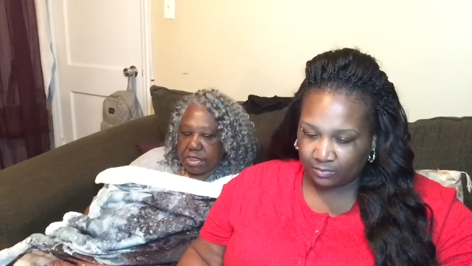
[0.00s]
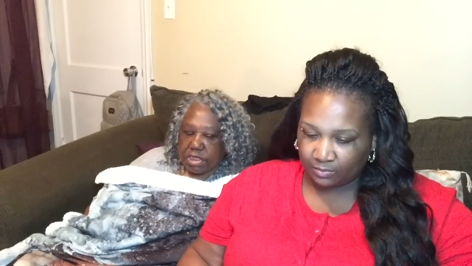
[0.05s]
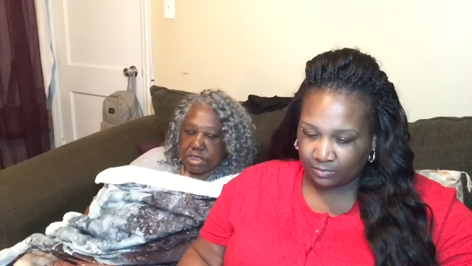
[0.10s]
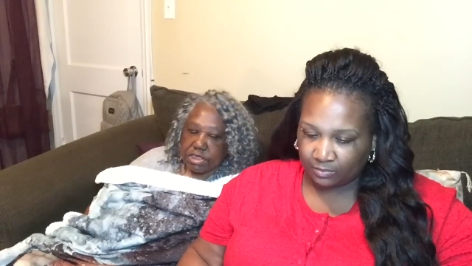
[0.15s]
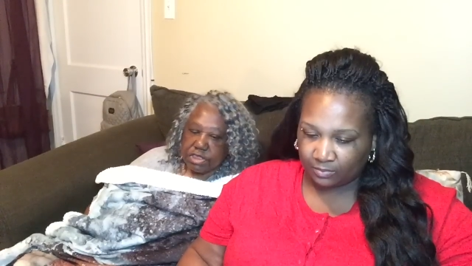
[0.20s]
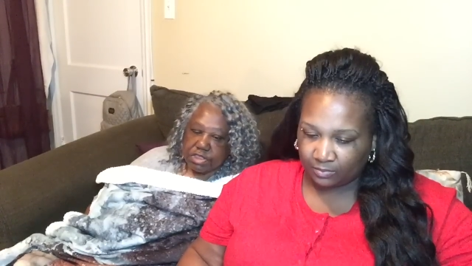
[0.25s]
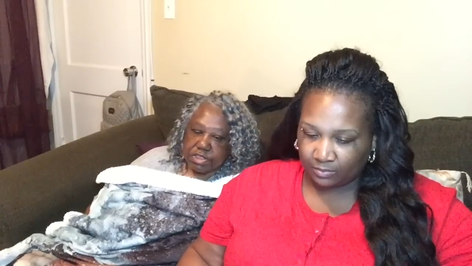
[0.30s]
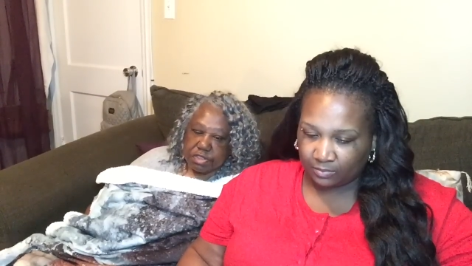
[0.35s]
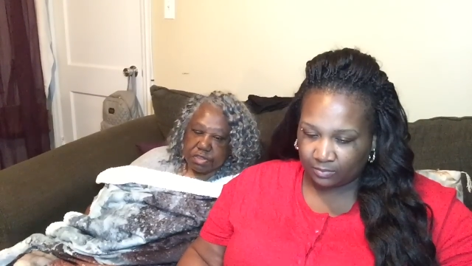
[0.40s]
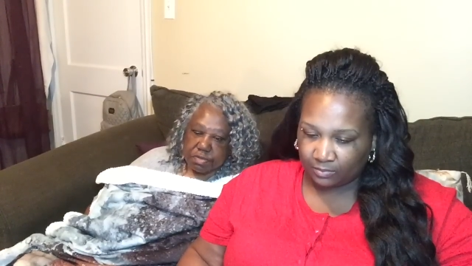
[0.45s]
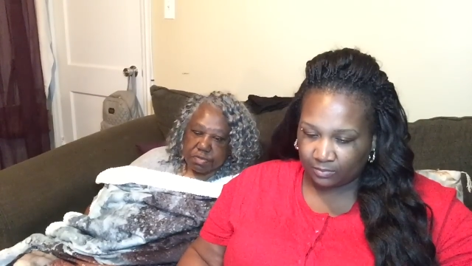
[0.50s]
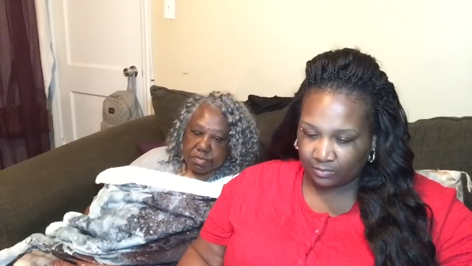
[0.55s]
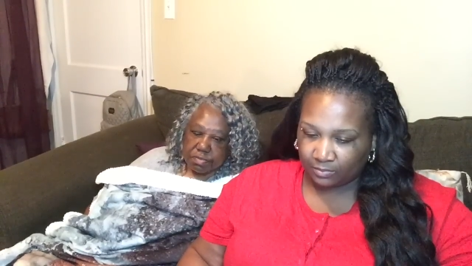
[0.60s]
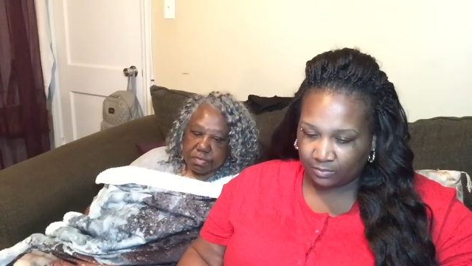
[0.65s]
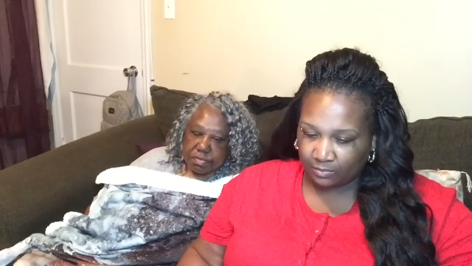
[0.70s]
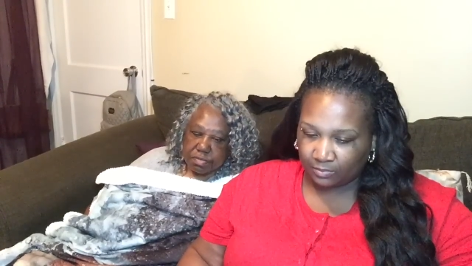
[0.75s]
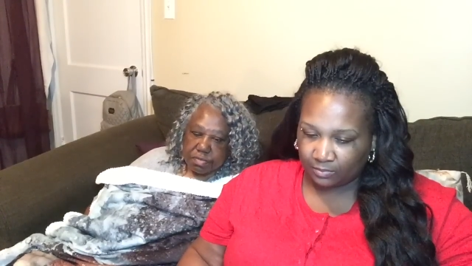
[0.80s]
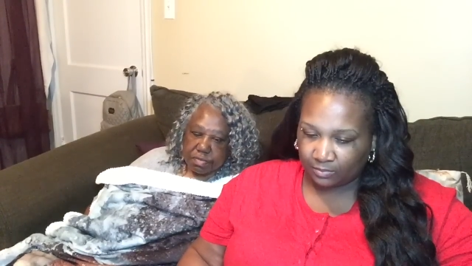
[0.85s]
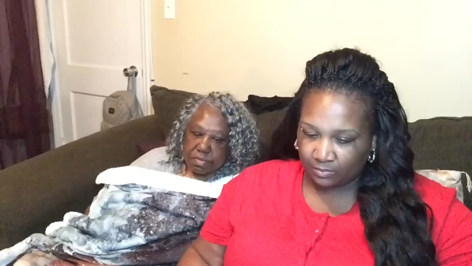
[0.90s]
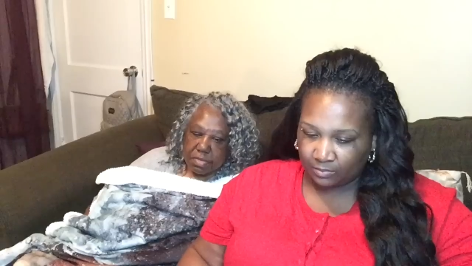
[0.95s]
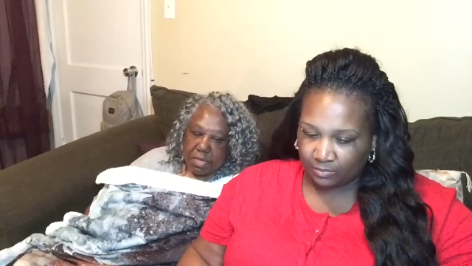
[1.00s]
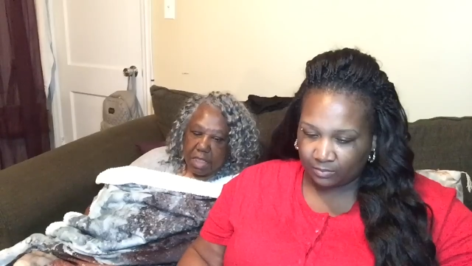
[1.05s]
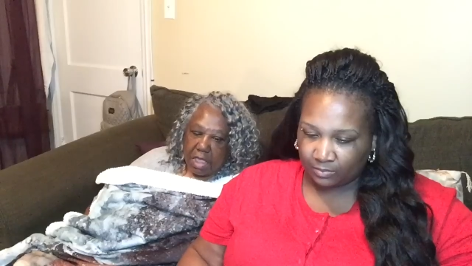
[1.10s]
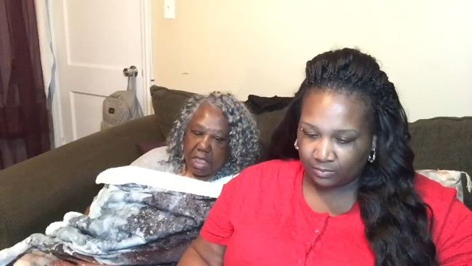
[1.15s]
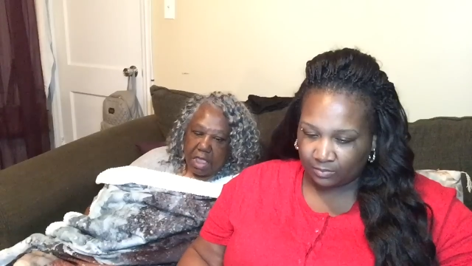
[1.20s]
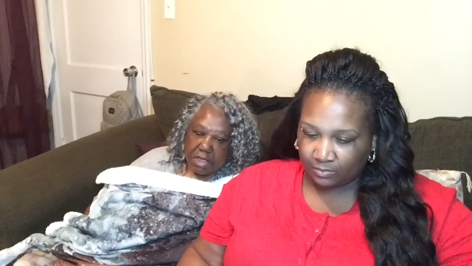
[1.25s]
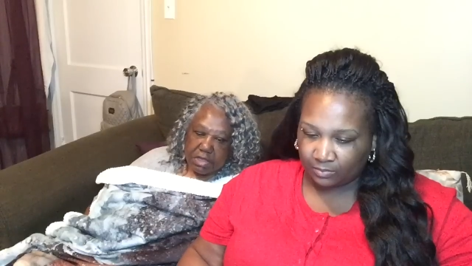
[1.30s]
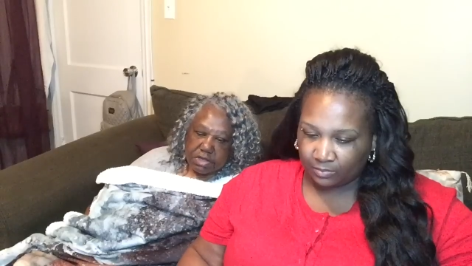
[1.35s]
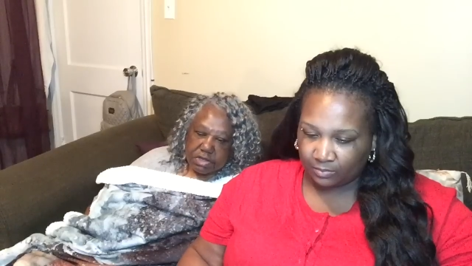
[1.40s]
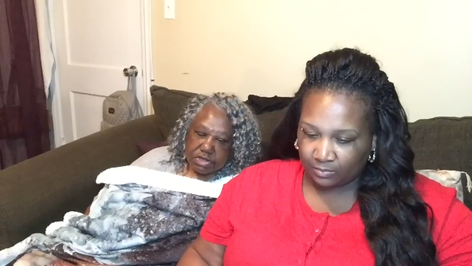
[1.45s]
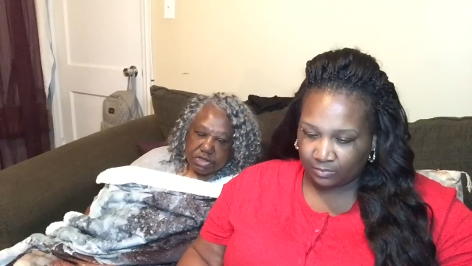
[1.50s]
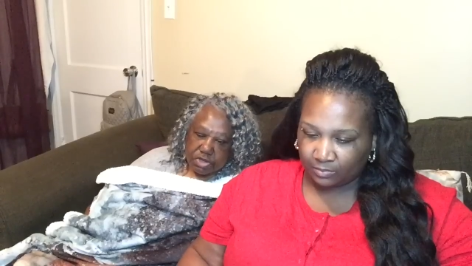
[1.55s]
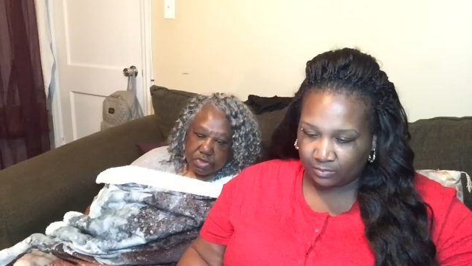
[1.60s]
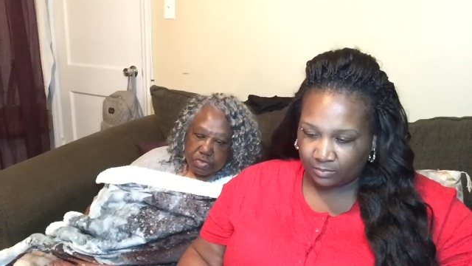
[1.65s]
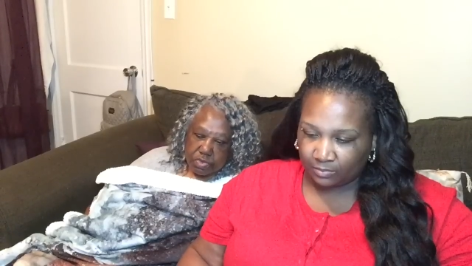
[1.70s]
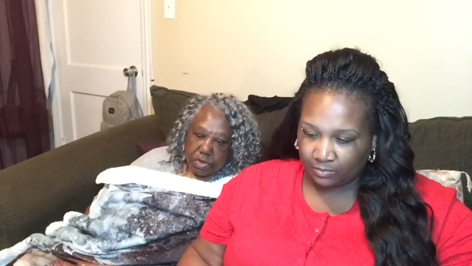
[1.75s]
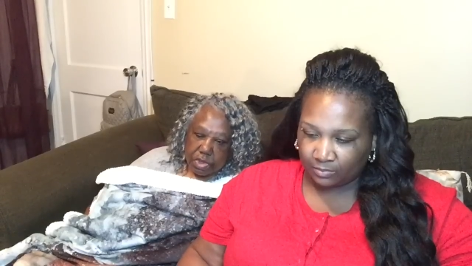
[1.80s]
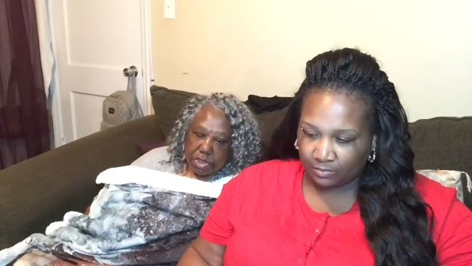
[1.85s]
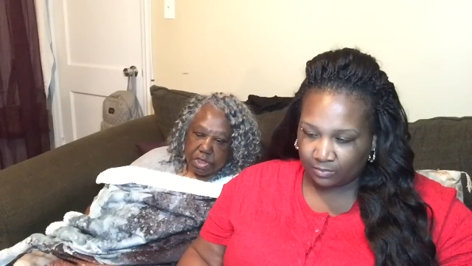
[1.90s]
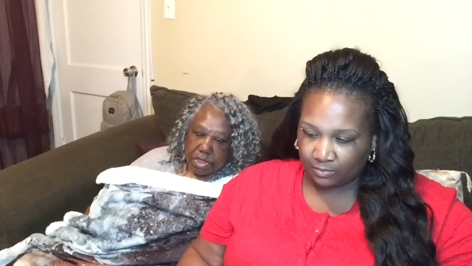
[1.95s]
Speaker 1: eating now I can do
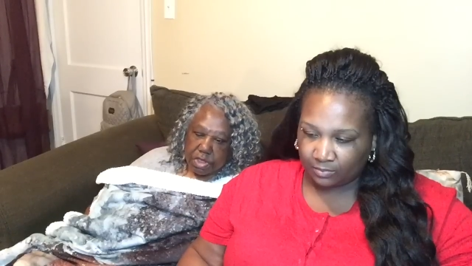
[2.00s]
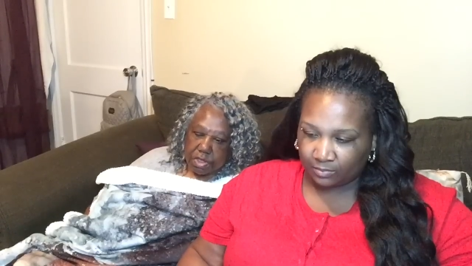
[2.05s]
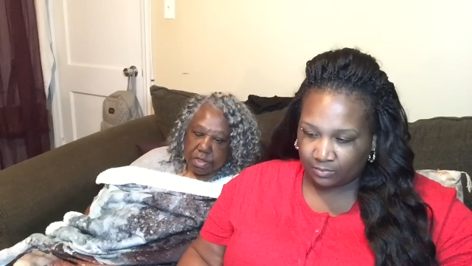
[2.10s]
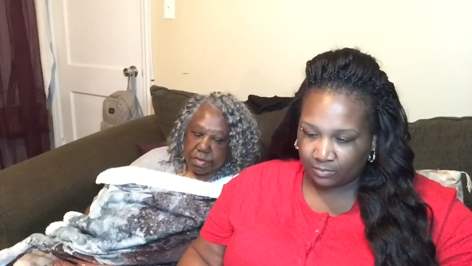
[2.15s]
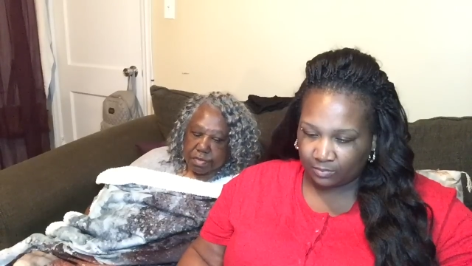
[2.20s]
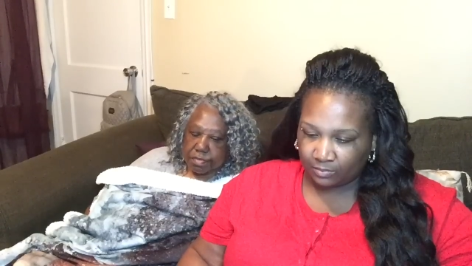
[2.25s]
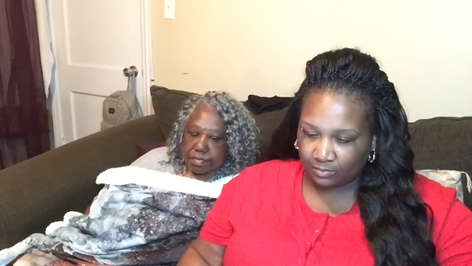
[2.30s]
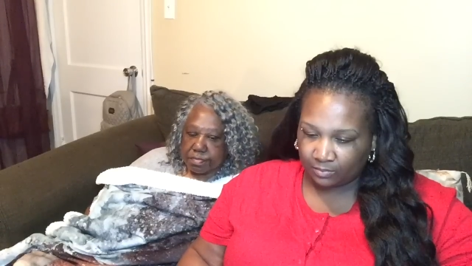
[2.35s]
that